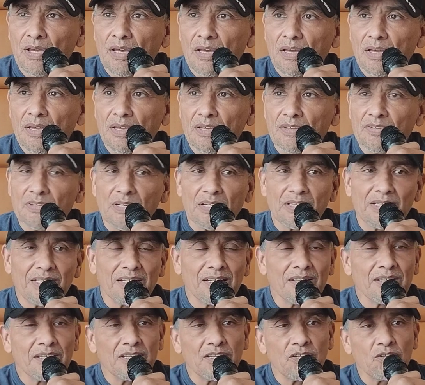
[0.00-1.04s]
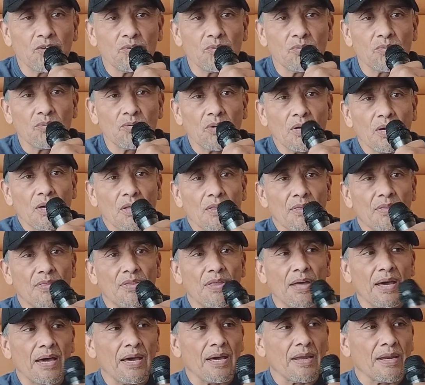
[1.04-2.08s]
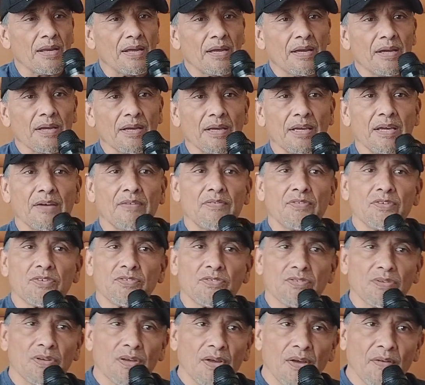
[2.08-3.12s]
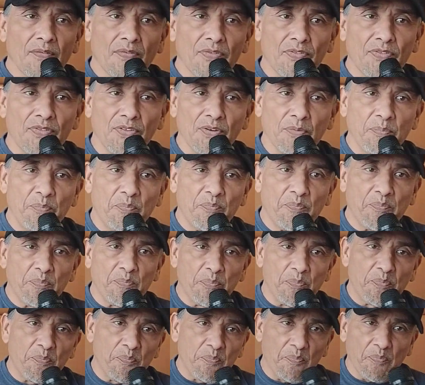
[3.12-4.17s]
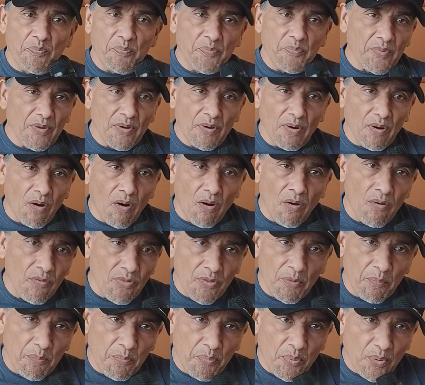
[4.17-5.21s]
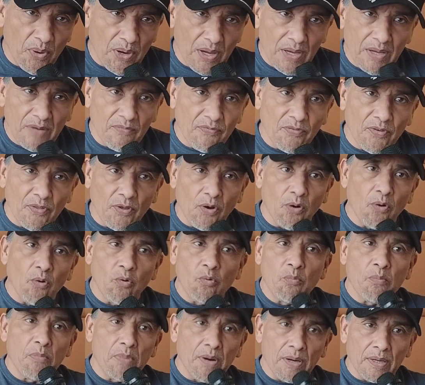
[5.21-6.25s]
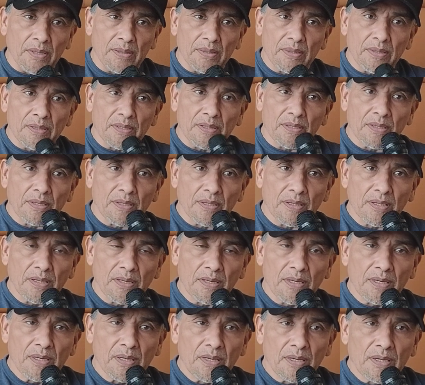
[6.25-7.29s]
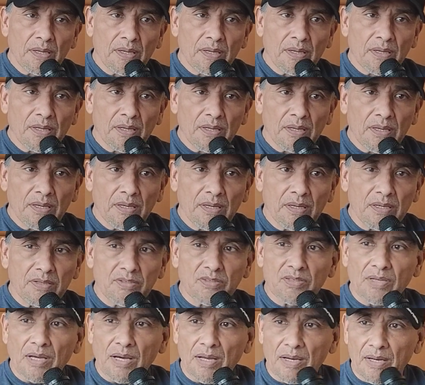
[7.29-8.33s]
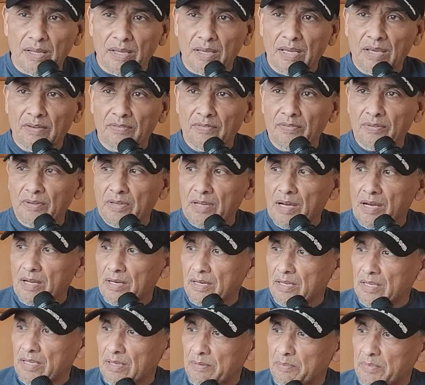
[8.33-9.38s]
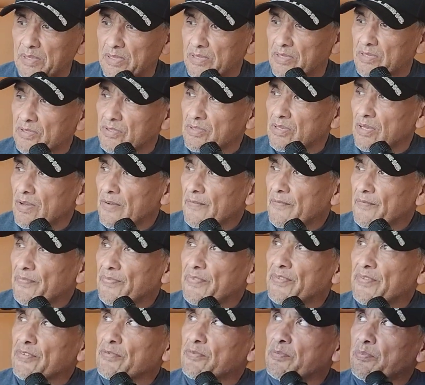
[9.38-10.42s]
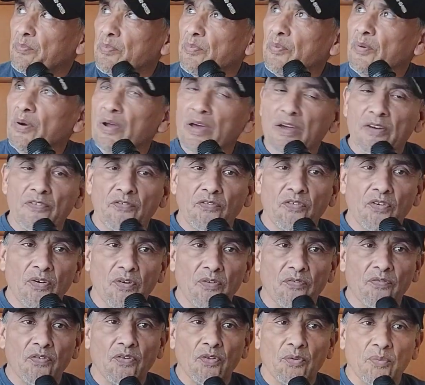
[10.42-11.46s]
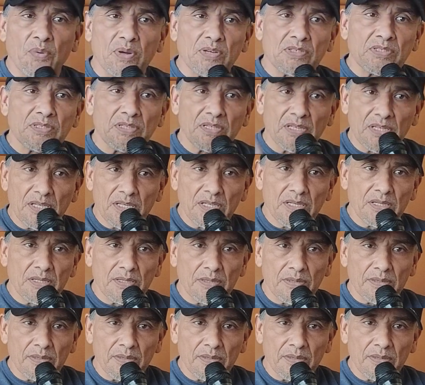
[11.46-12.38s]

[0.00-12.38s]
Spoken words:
It's not telling you that give us the all the bread for the whole month. It's not give God give me this bread for the rest of the year.